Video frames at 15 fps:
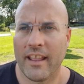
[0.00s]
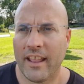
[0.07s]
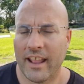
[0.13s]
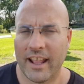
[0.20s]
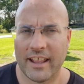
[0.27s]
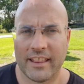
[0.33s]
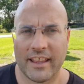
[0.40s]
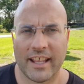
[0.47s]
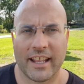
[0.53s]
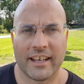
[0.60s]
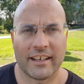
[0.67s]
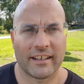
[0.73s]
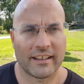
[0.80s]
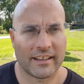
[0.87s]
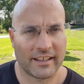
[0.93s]

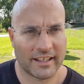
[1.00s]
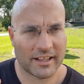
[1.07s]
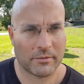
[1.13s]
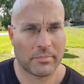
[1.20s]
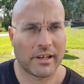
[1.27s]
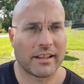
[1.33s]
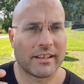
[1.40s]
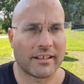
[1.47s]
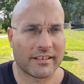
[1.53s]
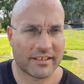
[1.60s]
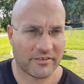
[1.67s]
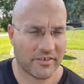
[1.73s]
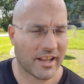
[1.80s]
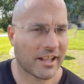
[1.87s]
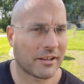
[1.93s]
then little by little
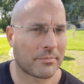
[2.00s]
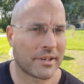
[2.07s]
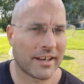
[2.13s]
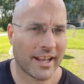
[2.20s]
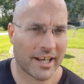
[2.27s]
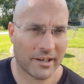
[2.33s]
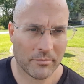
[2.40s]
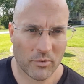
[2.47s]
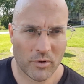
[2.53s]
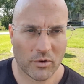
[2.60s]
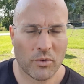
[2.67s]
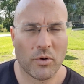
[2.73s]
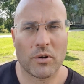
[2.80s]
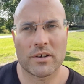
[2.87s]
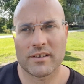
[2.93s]
developed and added more
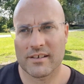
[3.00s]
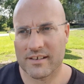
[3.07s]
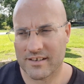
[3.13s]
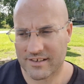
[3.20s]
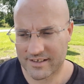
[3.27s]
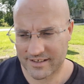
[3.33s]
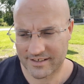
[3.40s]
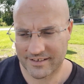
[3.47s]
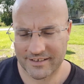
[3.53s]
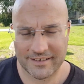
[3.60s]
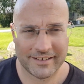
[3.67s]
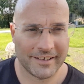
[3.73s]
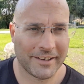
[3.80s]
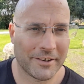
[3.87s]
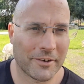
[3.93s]
courses, and
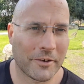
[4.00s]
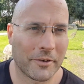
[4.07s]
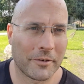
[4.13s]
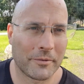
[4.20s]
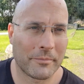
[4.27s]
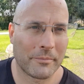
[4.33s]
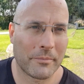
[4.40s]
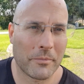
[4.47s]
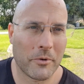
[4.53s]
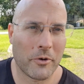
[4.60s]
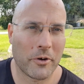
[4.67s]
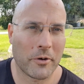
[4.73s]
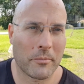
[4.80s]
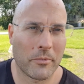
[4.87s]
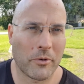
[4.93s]

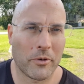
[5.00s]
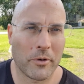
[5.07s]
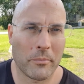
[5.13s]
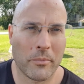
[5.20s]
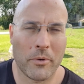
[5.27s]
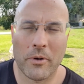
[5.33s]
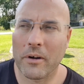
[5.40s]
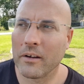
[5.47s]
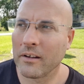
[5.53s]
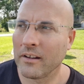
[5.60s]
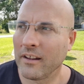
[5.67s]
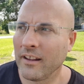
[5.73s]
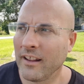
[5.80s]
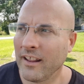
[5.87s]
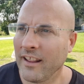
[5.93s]
more and more and more.
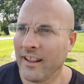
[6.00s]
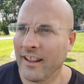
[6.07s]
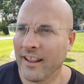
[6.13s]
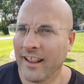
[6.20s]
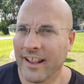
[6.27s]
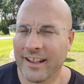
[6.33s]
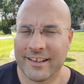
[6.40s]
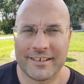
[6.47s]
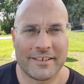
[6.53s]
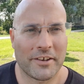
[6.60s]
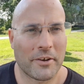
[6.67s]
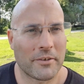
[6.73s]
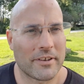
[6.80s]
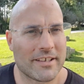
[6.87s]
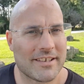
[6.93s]
And
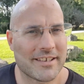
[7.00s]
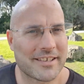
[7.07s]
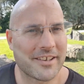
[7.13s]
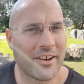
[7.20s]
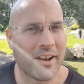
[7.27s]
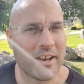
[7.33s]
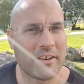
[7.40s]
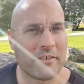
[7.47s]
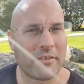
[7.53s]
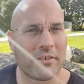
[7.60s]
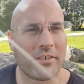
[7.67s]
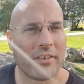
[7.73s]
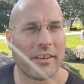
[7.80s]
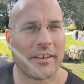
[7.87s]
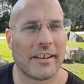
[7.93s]
so this is kind
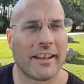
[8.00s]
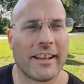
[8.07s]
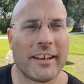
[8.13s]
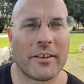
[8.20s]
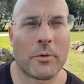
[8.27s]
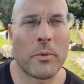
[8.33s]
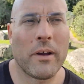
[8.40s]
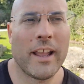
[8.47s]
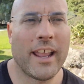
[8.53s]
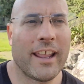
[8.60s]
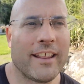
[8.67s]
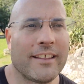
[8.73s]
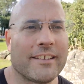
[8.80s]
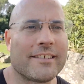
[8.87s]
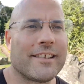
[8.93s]
of, in a
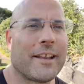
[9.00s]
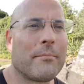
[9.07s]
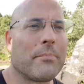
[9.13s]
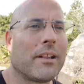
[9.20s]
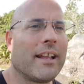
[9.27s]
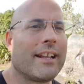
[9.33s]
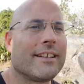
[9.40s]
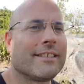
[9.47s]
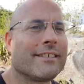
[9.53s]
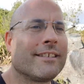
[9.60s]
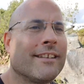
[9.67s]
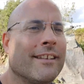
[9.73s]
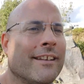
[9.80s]
way, the same place,